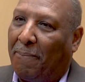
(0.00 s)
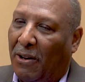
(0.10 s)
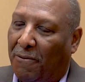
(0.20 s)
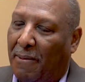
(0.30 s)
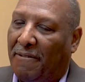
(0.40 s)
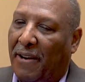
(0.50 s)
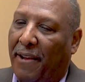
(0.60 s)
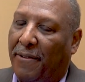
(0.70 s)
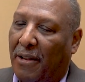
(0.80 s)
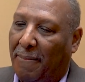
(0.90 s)
both my
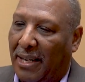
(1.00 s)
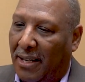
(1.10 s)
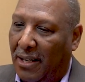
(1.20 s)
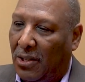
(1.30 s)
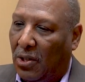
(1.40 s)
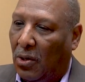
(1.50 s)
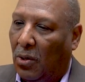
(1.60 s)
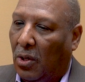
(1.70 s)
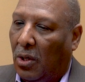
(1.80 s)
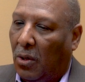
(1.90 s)
father and my uncle